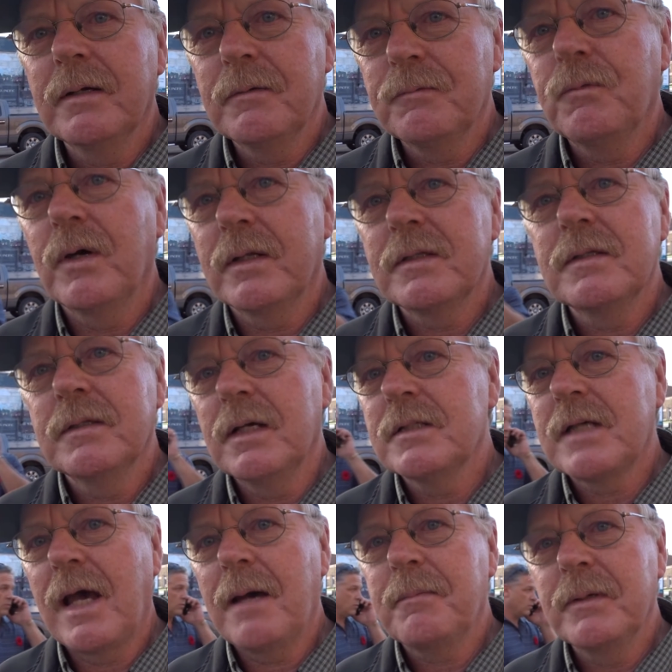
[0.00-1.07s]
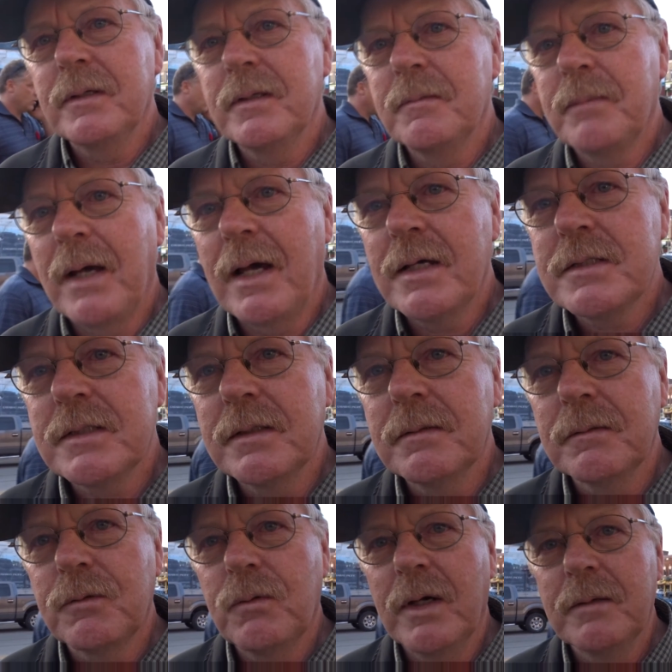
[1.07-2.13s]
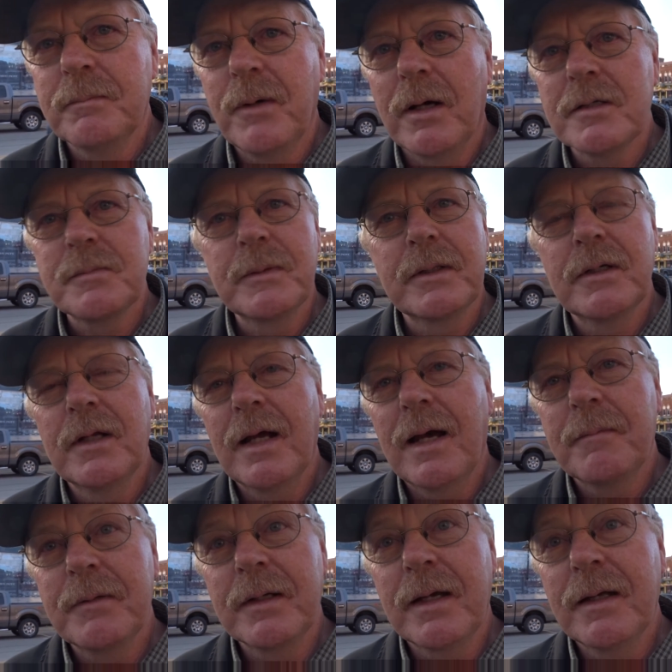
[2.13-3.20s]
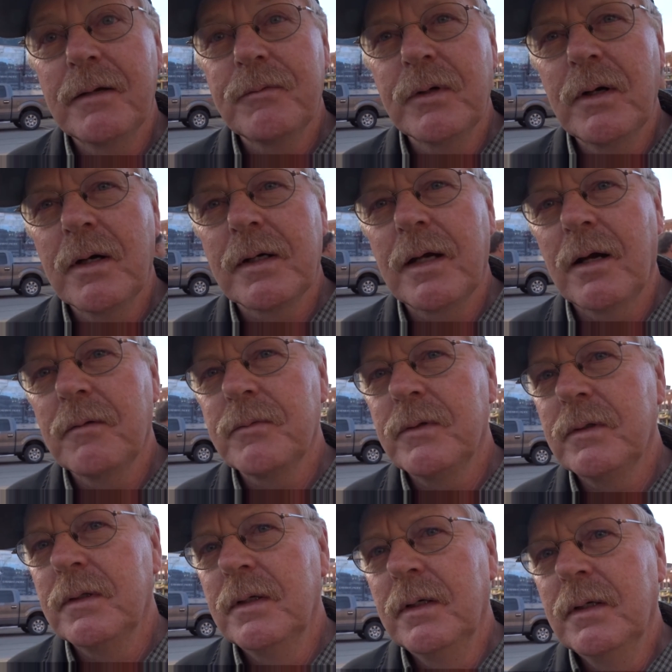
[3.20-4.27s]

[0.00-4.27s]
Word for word: of what has happened in the past and quite possibly could happen again if we're not careful.